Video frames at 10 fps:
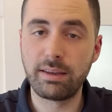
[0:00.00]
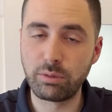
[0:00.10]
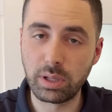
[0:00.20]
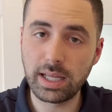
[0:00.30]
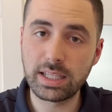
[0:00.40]
If
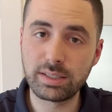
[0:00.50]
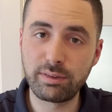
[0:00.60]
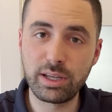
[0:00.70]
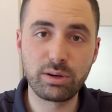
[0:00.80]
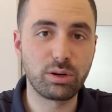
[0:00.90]
you like this
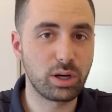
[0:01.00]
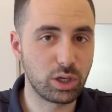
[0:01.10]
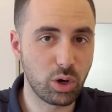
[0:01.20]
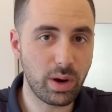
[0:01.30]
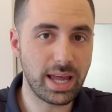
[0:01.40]
video,
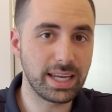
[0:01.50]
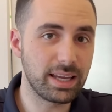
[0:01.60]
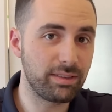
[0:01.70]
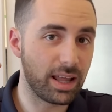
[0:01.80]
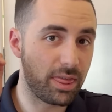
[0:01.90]
go ahead and
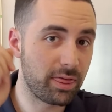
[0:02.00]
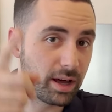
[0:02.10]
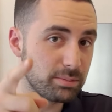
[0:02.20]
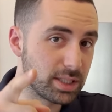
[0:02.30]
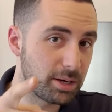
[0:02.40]
give it a
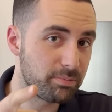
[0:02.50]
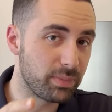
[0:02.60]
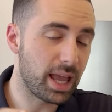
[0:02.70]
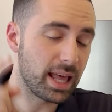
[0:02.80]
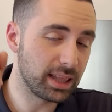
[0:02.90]
thumbs up
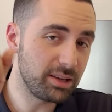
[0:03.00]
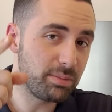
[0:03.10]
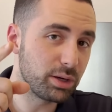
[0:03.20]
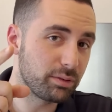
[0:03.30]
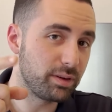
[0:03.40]
and leave
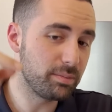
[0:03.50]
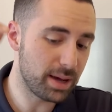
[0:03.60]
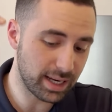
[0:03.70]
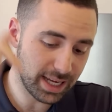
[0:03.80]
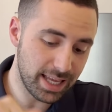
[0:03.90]
me your
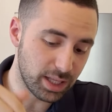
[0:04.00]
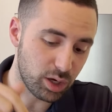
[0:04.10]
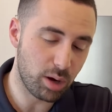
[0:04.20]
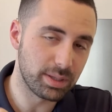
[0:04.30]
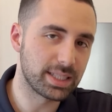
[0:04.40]
feedback in the
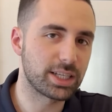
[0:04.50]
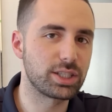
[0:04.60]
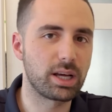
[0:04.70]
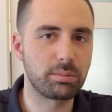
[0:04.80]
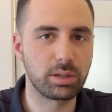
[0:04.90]
comment
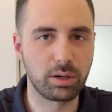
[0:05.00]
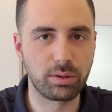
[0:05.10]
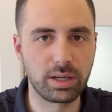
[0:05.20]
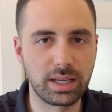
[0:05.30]
section down below.